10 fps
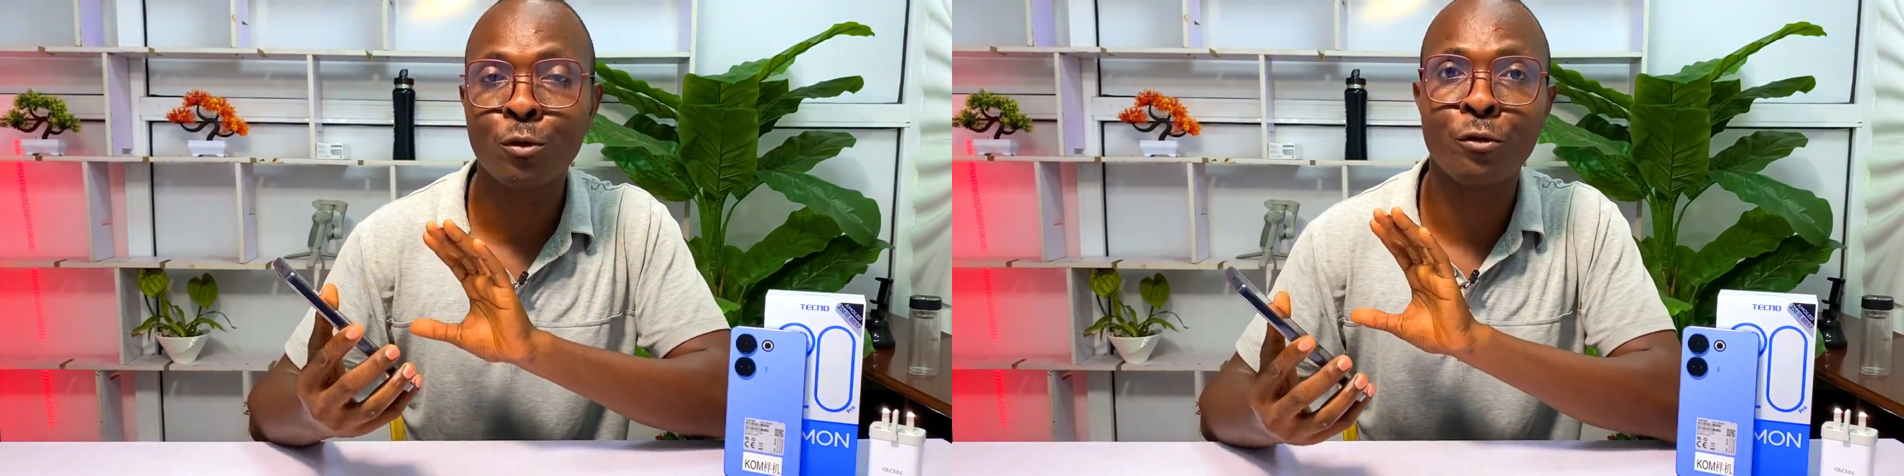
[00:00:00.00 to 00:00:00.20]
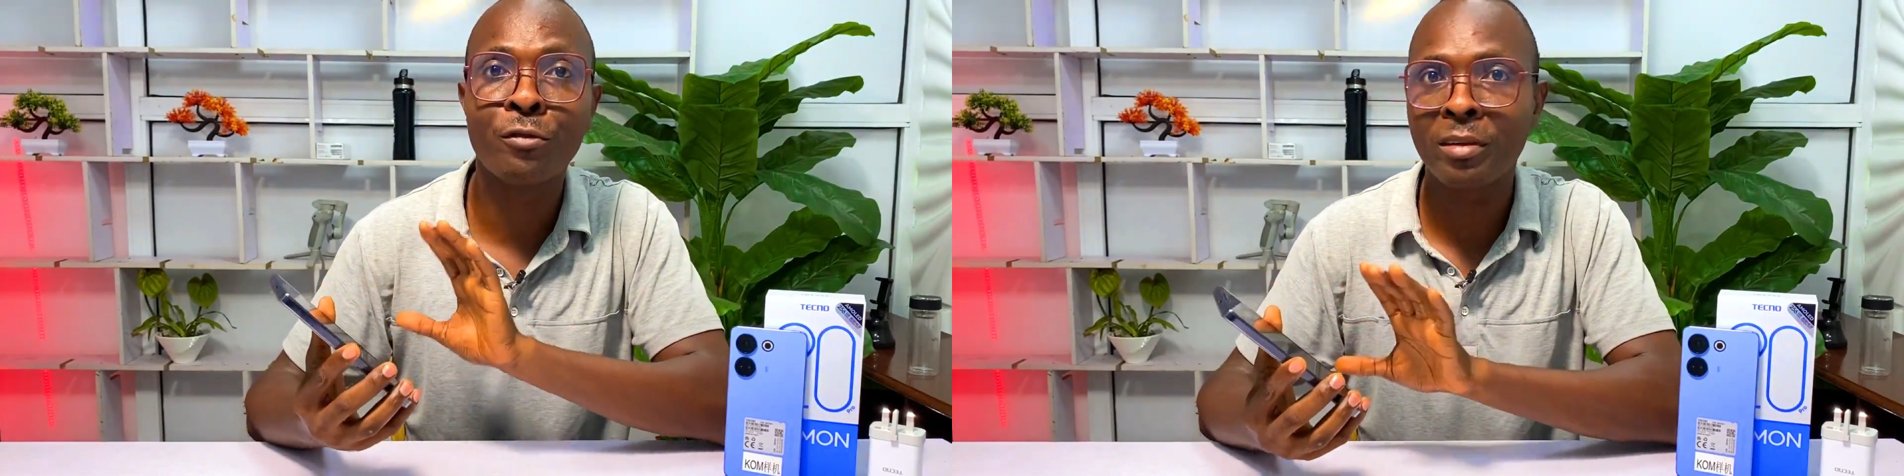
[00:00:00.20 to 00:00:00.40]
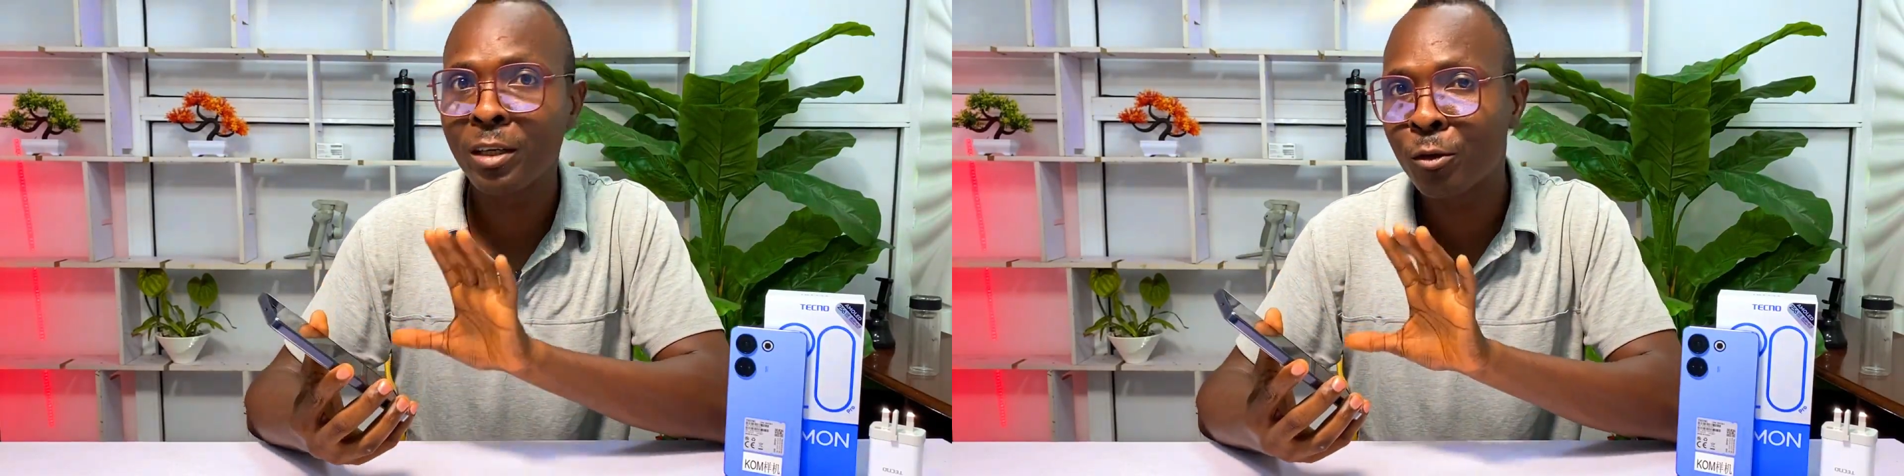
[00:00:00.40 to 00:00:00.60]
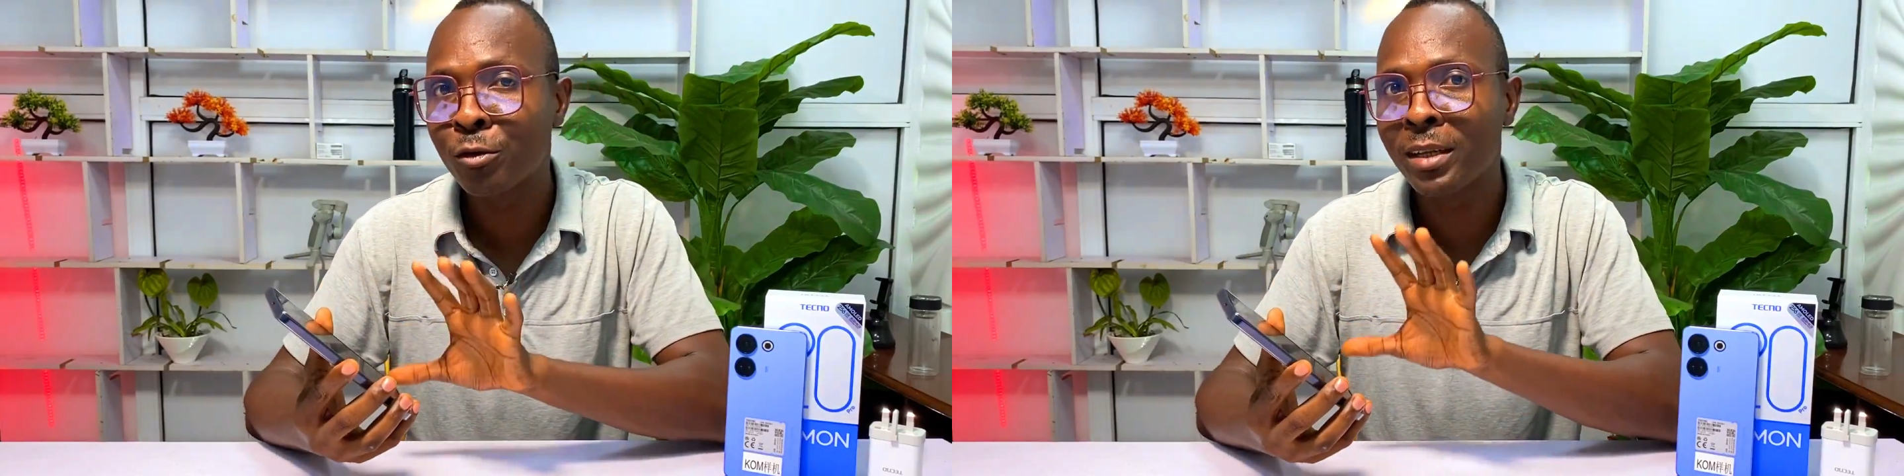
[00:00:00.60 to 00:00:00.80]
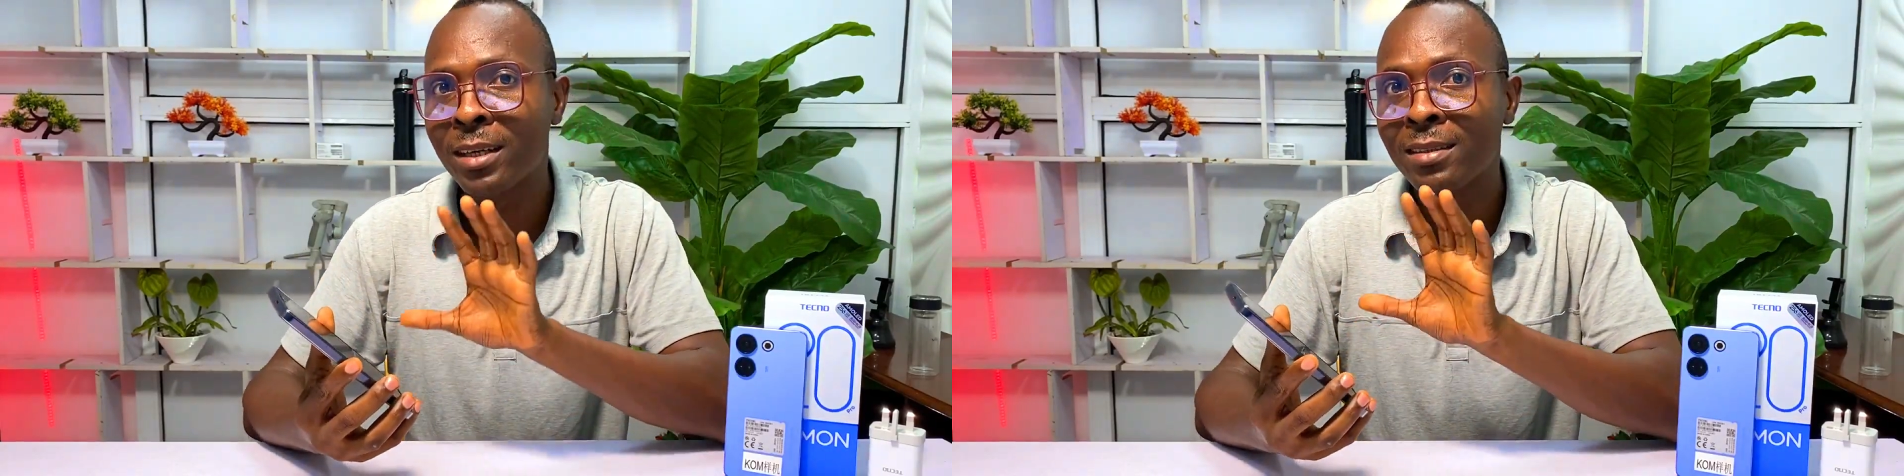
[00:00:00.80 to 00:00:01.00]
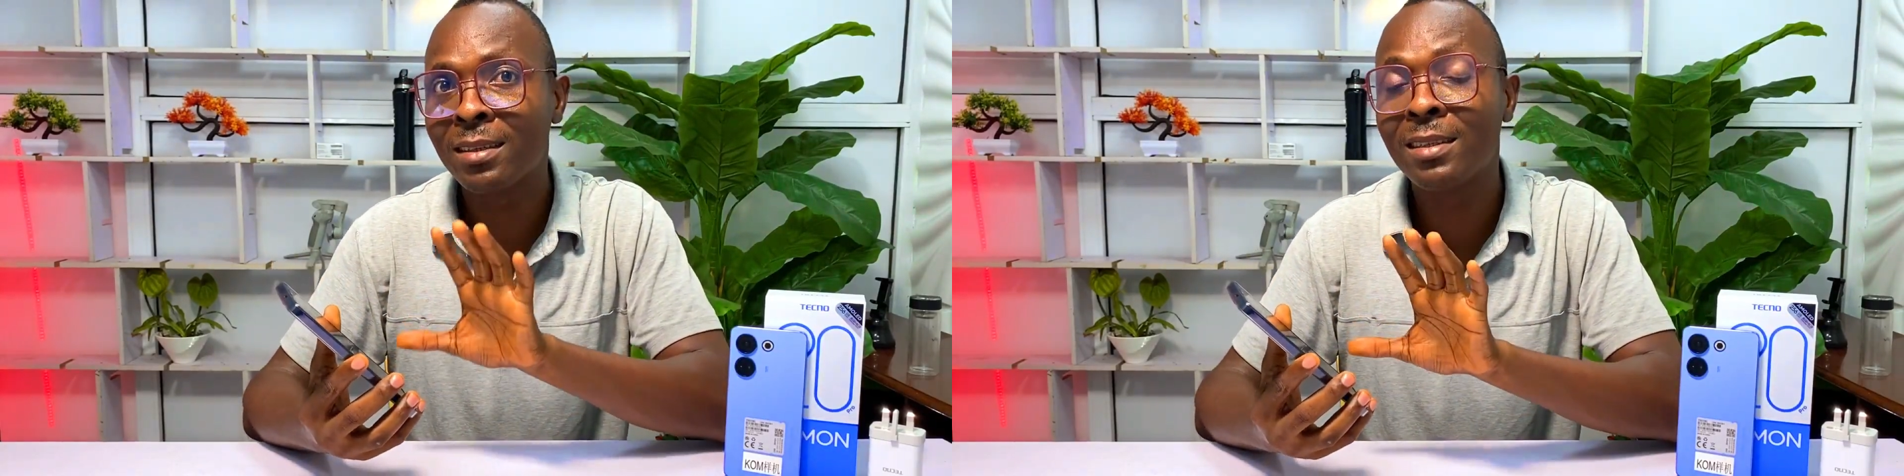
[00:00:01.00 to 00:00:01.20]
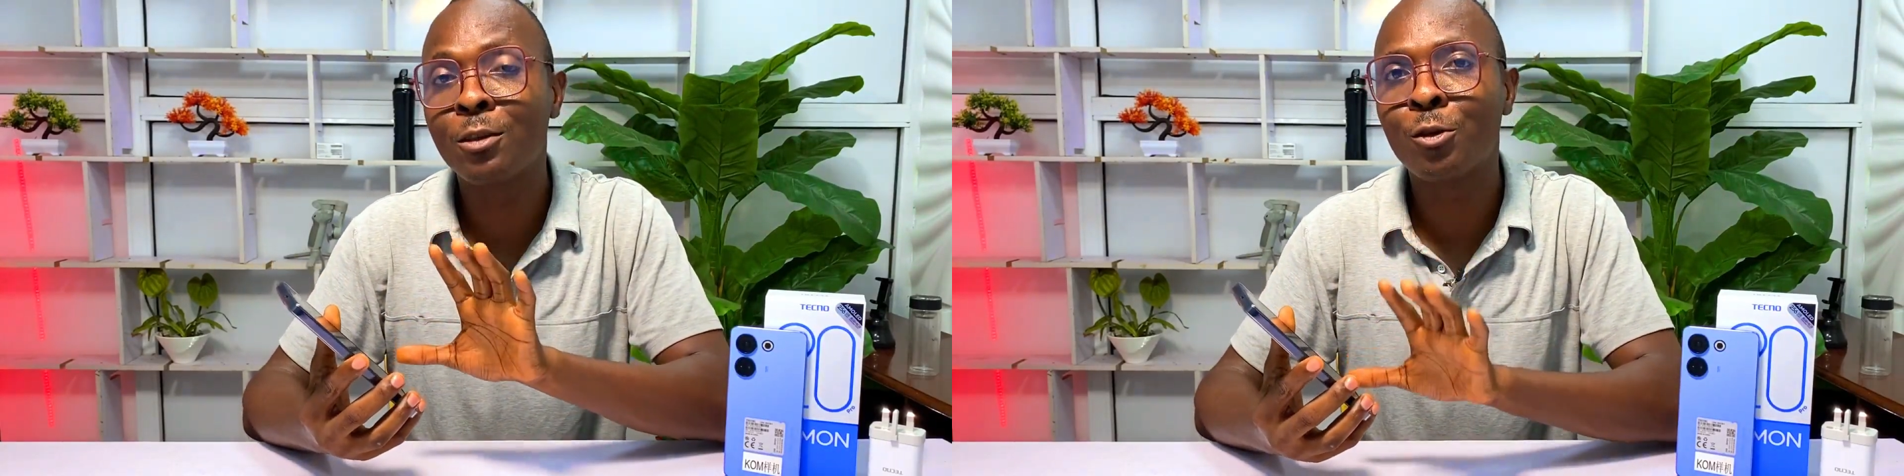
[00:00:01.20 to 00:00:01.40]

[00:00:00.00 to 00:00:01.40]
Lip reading: to 360